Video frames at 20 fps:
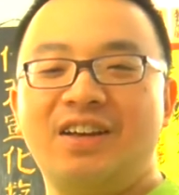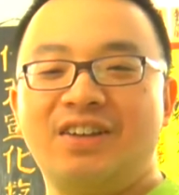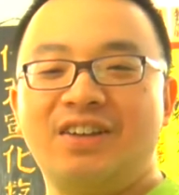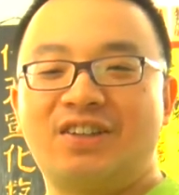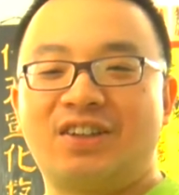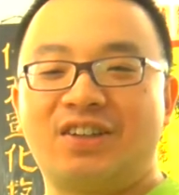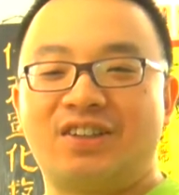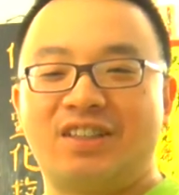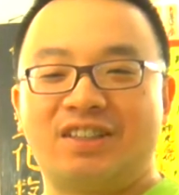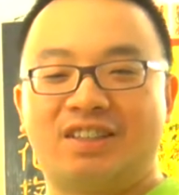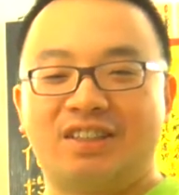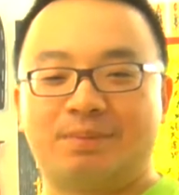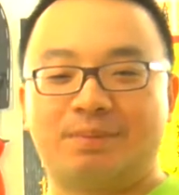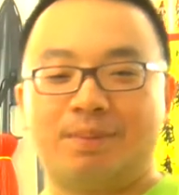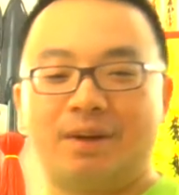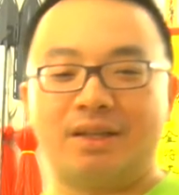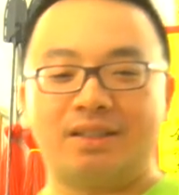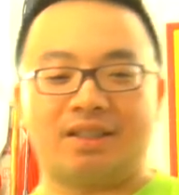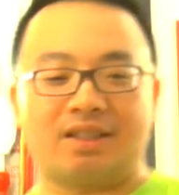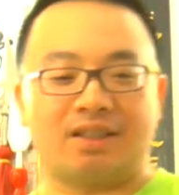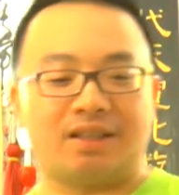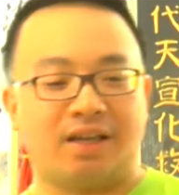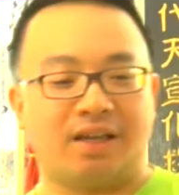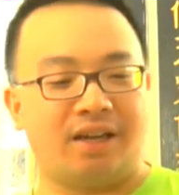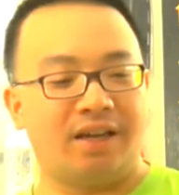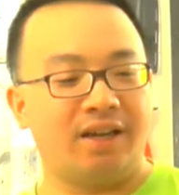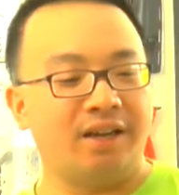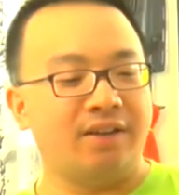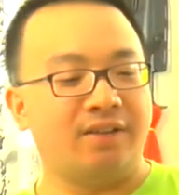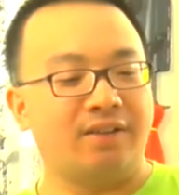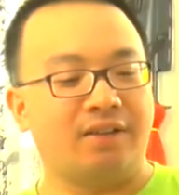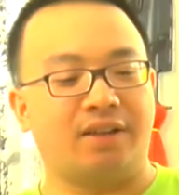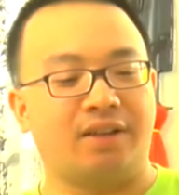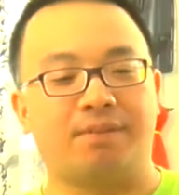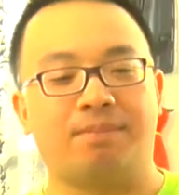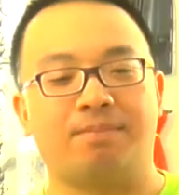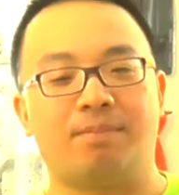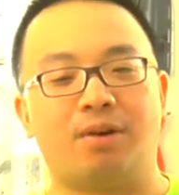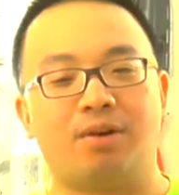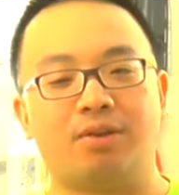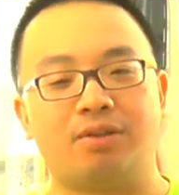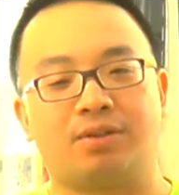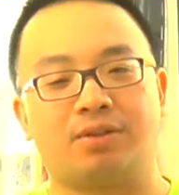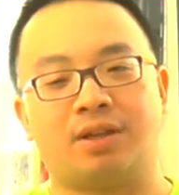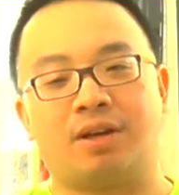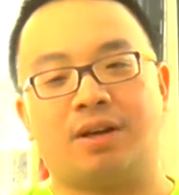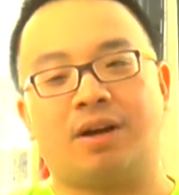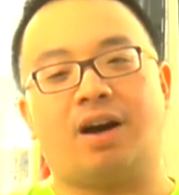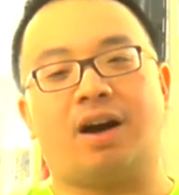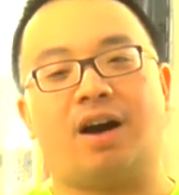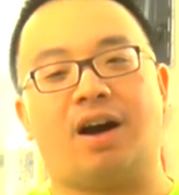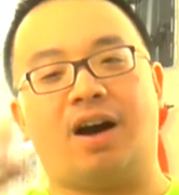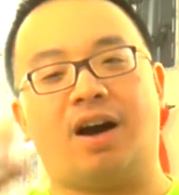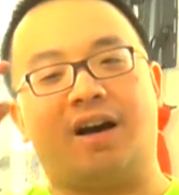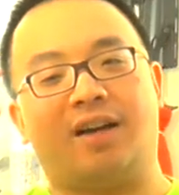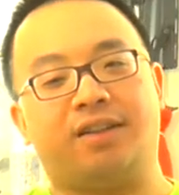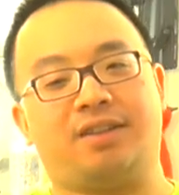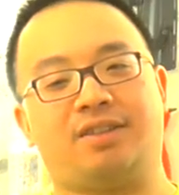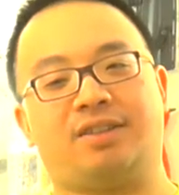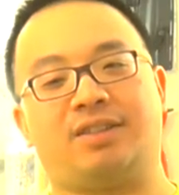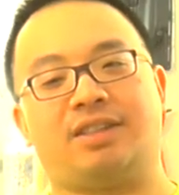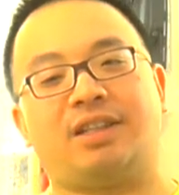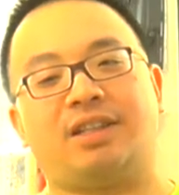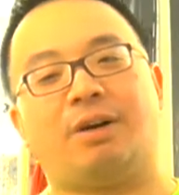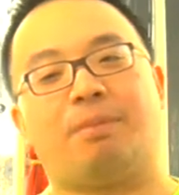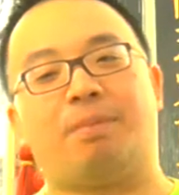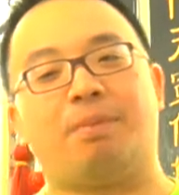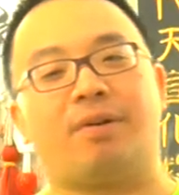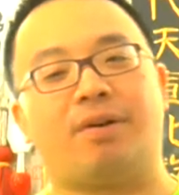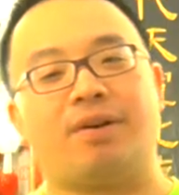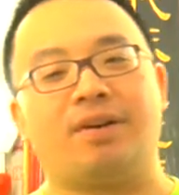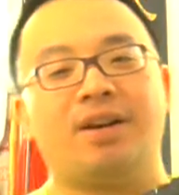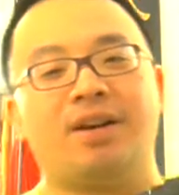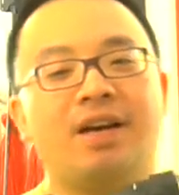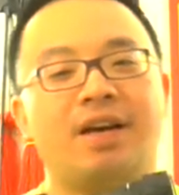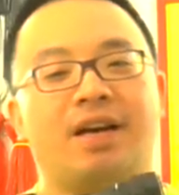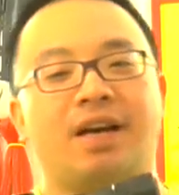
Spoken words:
So this is basically the most hot sell point.